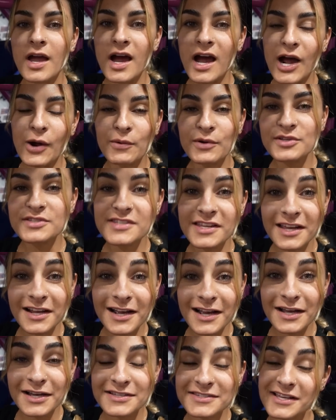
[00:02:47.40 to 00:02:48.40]
I will say,
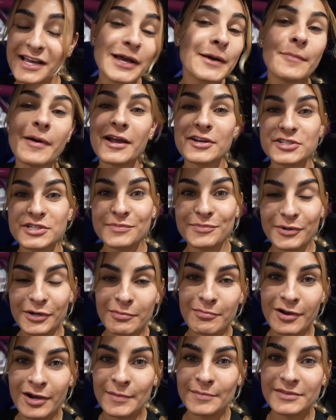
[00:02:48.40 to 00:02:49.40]
guys, I'm actually
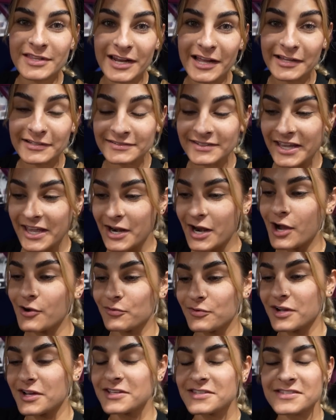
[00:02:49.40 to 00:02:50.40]
pretty bummed that I
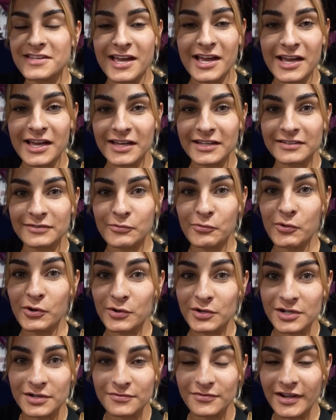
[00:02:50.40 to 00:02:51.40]
cannot race at
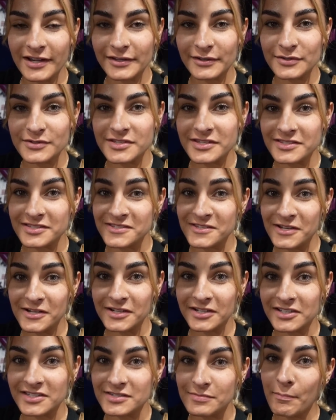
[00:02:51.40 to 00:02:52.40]
World Cup Finals. It
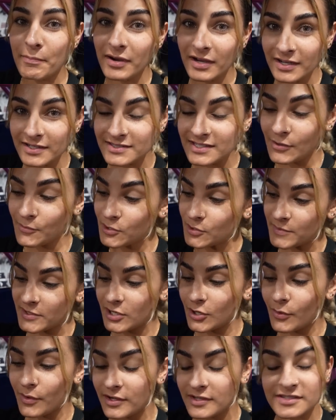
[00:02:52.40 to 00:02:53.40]
sucks, but I will be
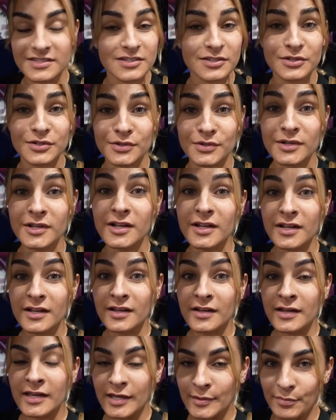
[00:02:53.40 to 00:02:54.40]
going still
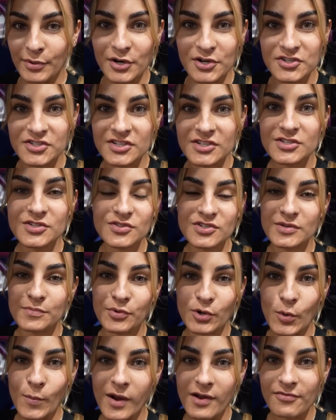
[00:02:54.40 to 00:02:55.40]
in person to
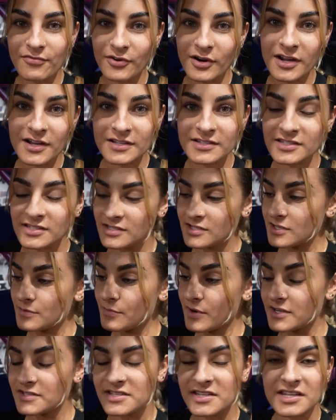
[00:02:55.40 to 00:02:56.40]
support my friends,
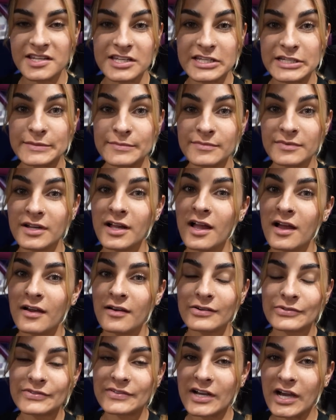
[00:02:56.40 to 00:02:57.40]
my team.
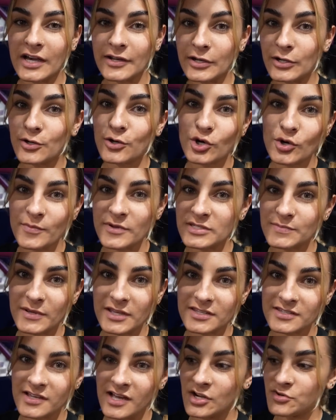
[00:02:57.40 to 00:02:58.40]
We've got Nicole, Miss
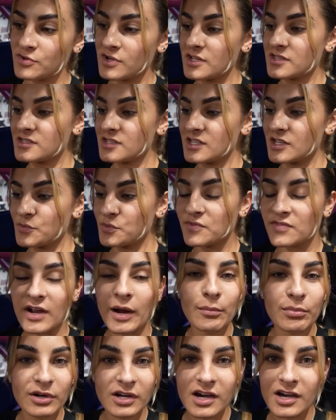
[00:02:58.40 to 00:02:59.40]
PSI Racing, we've
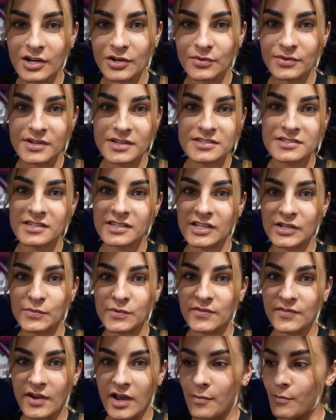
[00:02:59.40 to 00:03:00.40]
got Brianna Racing,
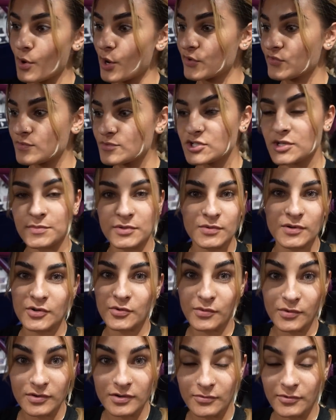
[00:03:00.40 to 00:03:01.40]
we've got Mark from
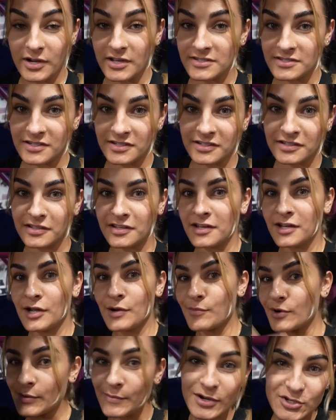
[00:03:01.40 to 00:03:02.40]
GP1 Racing.
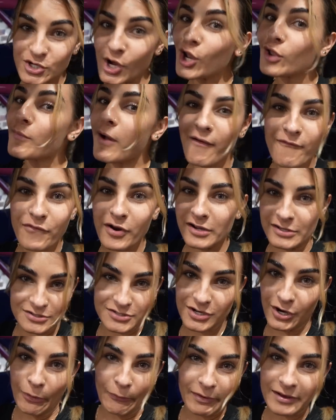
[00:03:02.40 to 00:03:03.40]
Pretty much all of my
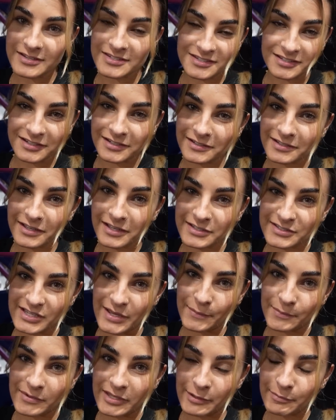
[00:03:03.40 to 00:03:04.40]
friends are racing except me.